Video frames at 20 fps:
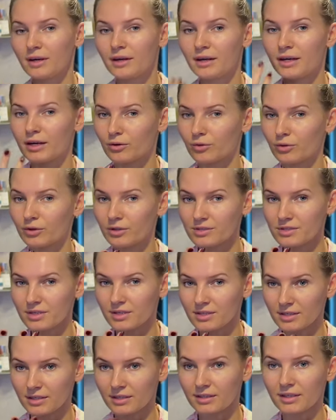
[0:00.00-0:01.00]
hair oils, things
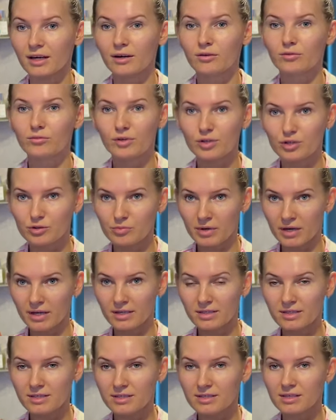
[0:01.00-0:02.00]
like that, rich
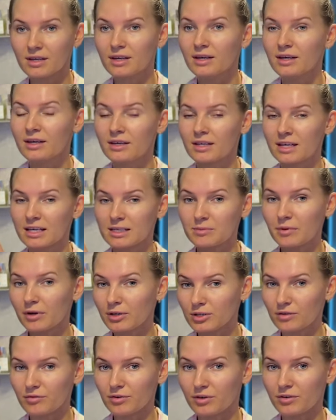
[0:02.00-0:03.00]
masks,
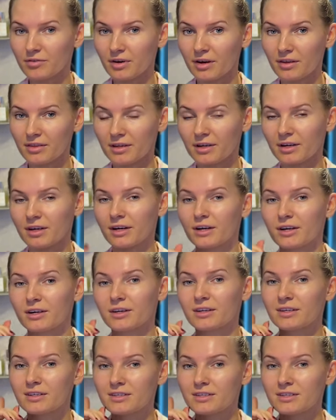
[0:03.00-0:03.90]
especially if you have fine thin hair,